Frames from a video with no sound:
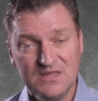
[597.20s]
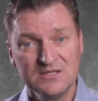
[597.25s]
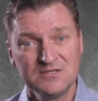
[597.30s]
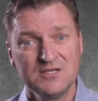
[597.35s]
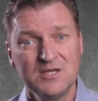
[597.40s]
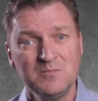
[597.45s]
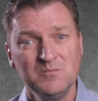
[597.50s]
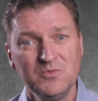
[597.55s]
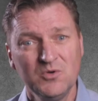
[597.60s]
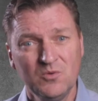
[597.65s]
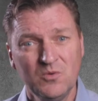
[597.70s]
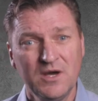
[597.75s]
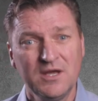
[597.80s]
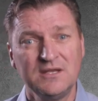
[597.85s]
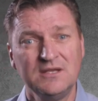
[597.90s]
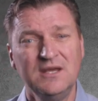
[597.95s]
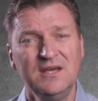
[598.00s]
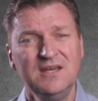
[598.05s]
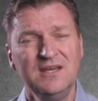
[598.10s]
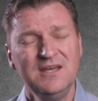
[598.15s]
Number
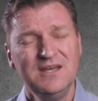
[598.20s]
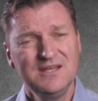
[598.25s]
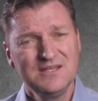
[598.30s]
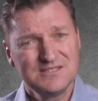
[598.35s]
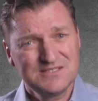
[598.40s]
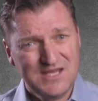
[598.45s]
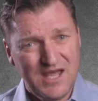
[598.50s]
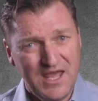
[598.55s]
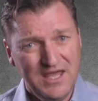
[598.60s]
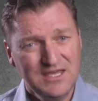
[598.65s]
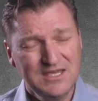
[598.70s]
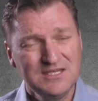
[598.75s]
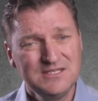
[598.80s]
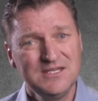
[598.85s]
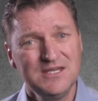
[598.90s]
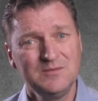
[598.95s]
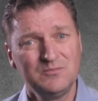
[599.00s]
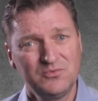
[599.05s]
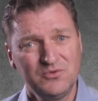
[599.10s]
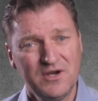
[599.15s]
one, take a
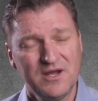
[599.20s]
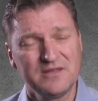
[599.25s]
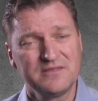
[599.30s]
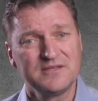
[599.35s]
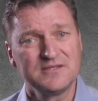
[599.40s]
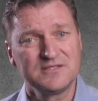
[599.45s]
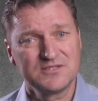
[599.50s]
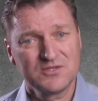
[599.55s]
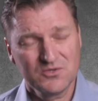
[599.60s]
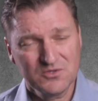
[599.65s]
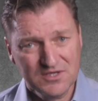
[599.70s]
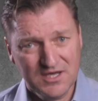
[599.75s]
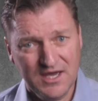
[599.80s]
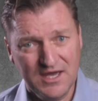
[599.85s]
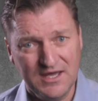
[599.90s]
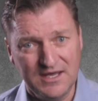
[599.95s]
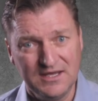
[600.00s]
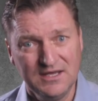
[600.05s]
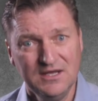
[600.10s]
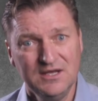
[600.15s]
deep breath. It's
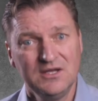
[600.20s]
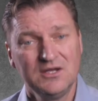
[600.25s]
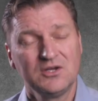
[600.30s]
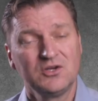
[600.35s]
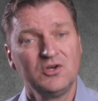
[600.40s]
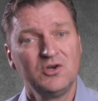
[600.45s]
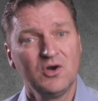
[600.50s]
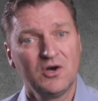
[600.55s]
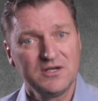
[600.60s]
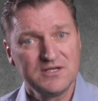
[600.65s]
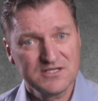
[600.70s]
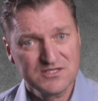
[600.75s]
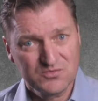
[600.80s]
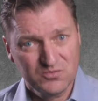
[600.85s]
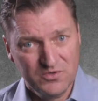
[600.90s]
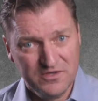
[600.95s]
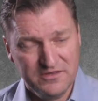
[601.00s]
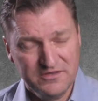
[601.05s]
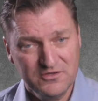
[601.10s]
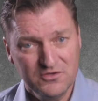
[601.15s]
okay. God is
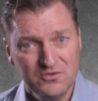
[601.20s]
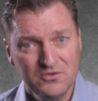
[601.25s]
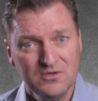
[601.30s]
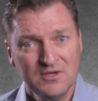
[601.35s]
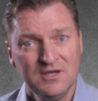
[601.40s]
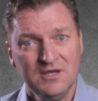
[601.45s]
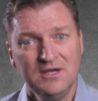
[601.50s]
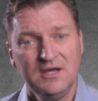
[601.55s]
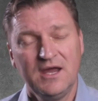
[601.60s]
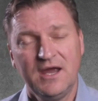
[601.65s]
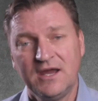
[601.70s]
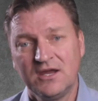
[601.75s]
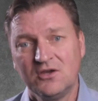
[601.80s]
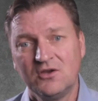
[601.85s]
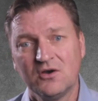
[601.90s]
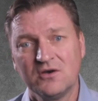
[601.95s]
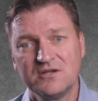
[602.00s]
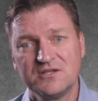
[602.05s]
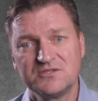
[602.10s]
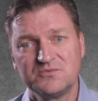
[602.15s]
with you and
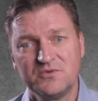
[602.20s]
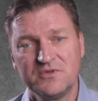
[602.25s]
God is